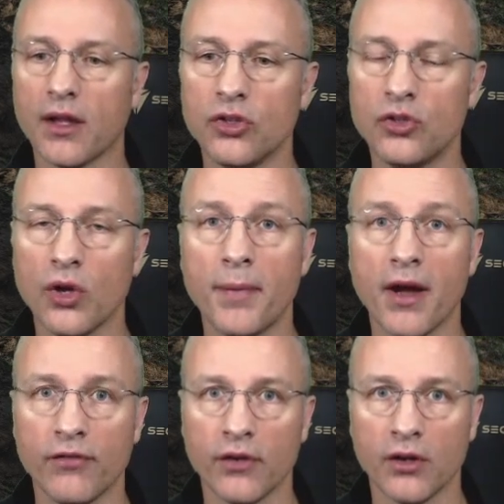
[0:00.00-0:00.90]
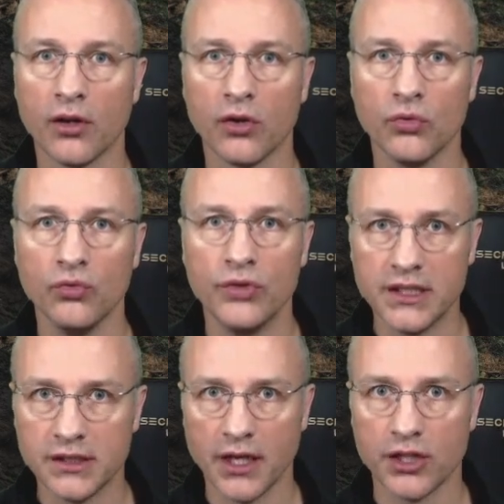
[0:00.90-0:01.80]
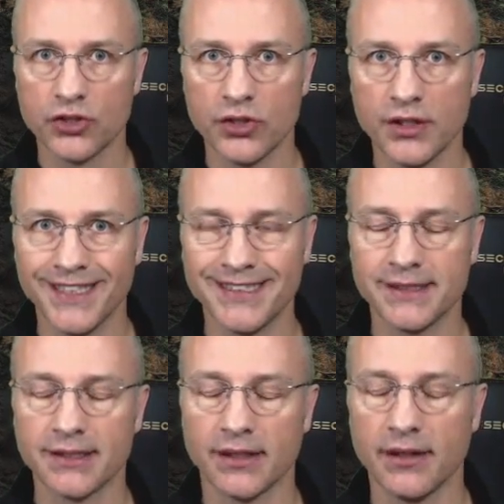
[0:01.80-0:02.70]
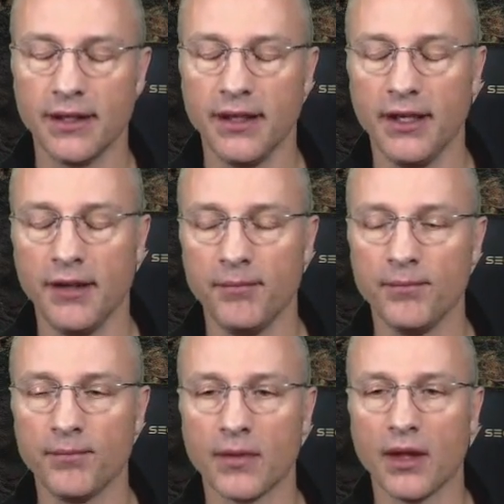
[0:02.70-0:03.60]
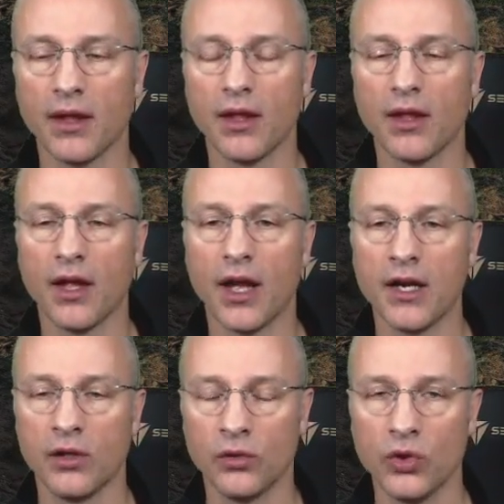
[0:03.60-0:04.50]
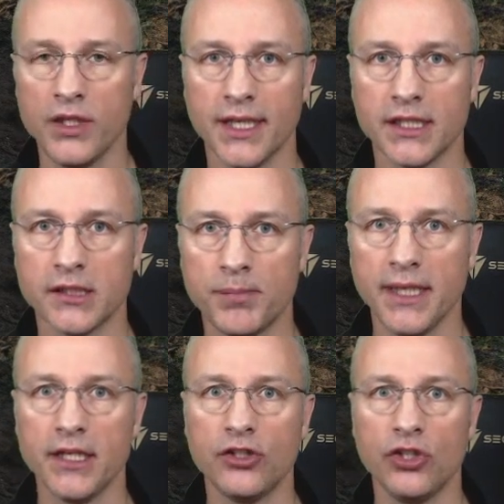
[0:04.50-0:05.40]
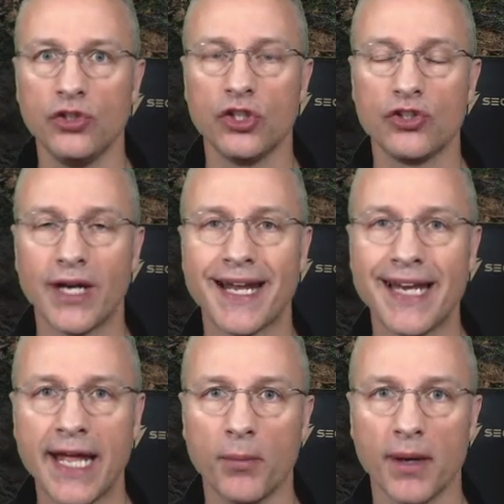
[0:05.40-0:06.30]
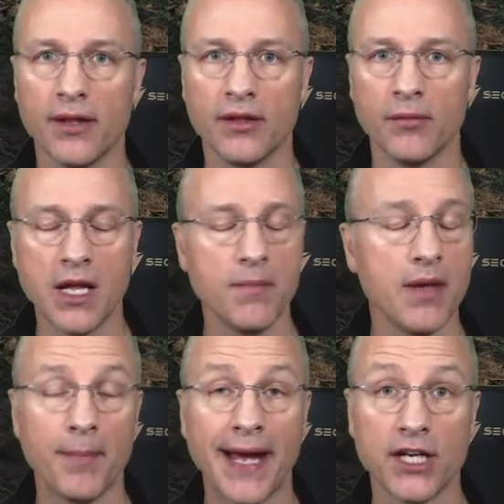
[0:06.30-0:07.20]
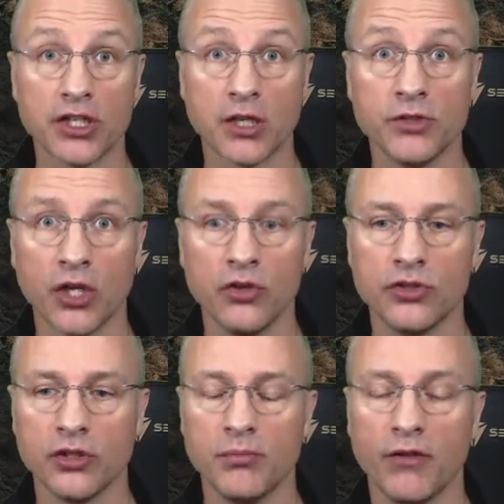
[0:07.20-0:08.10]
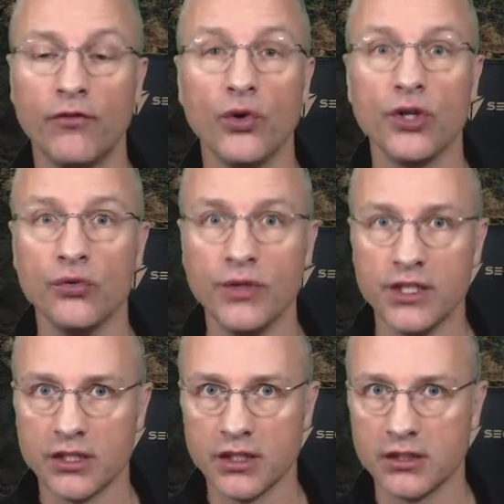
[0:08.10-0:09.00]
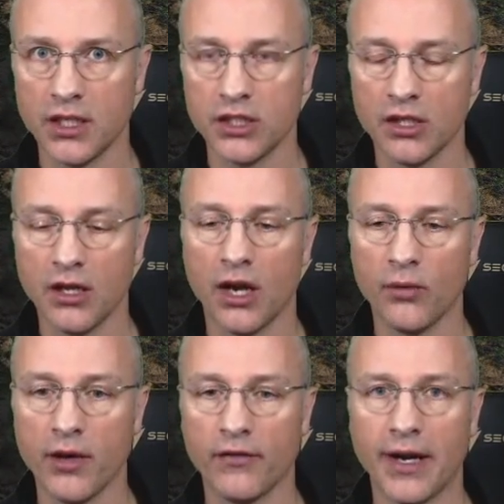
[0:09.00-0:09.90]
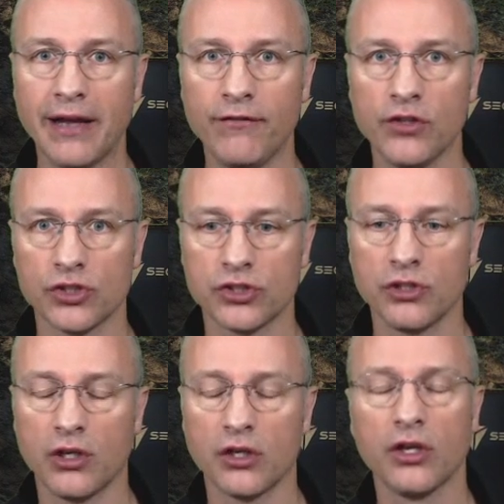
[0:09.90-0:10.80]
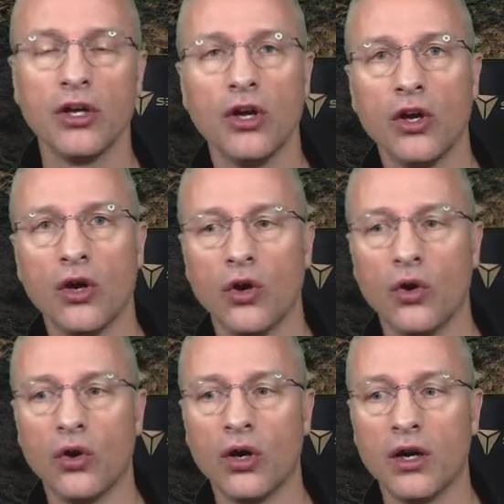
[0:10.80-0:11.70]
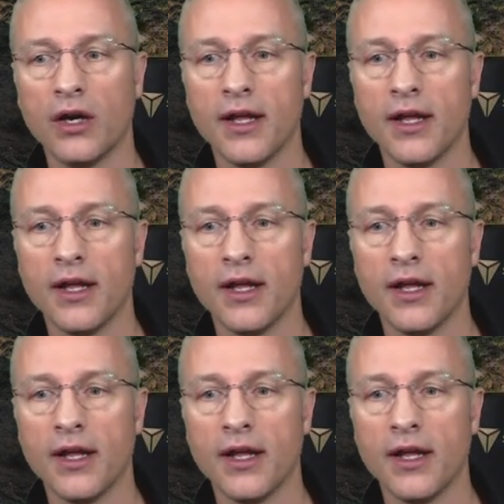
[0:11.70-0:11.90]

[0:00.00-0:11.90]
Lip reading: do a bit of research on this, and I'm going to explain it to you to try and help. There may be a patch comes out before you reach this stage. However, if you're stuck or